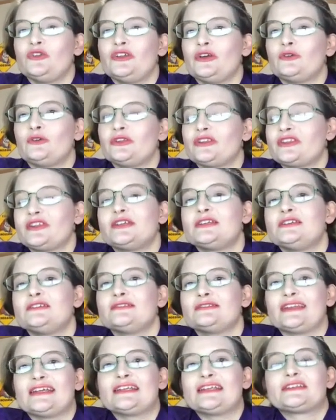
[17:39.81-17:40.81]
The only thing
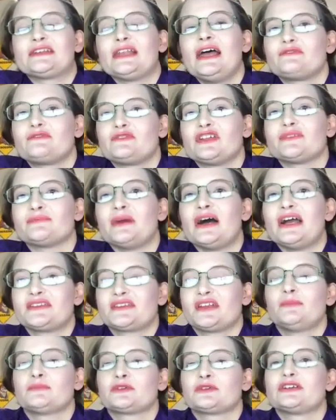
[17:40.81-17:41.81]
that's left is my
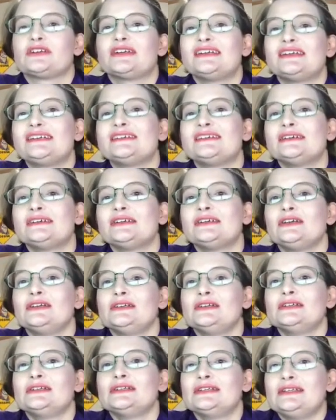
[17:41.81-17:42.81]
summary.
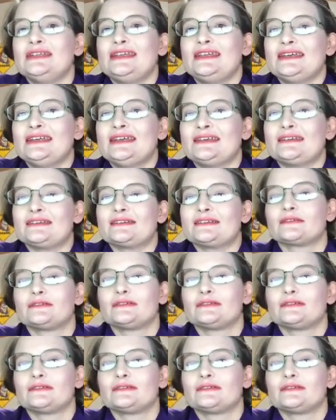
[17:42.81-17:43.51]
And